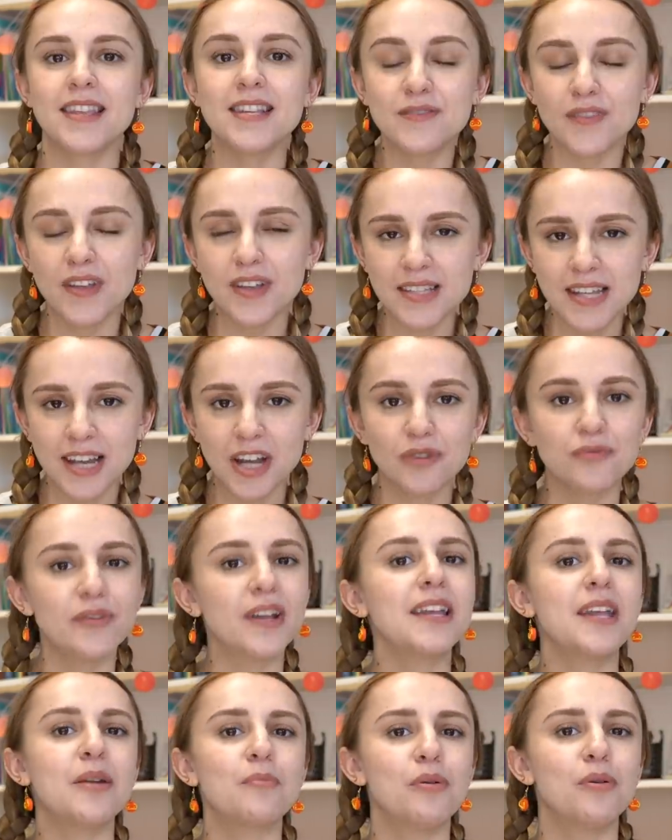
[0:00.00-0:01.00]
This feels like a
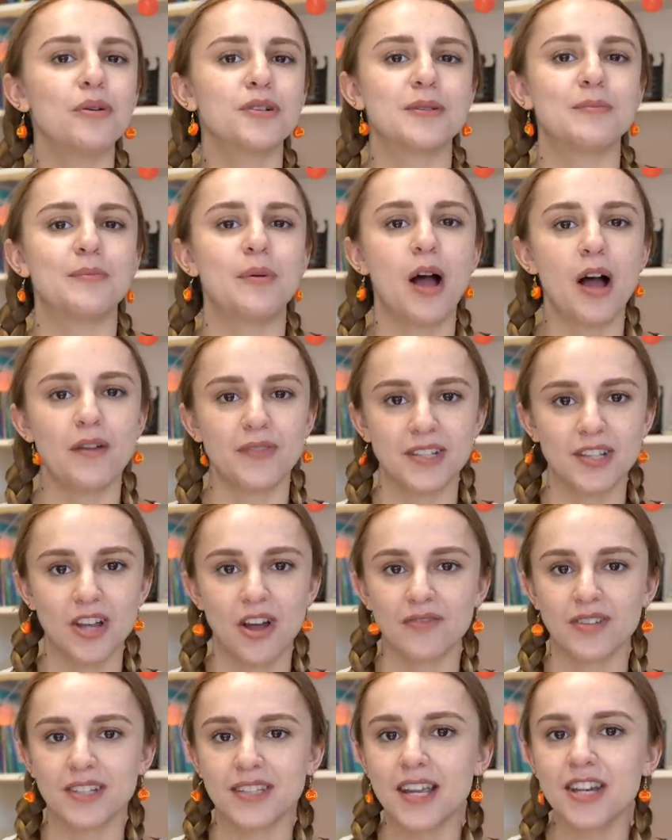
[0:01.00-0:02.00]
really important part of this
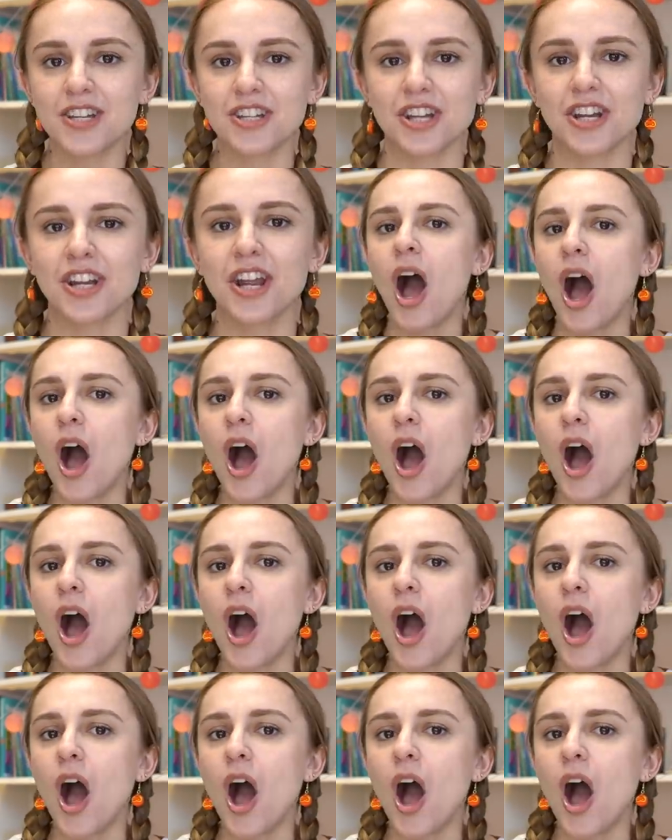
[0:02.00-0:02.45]
conversation.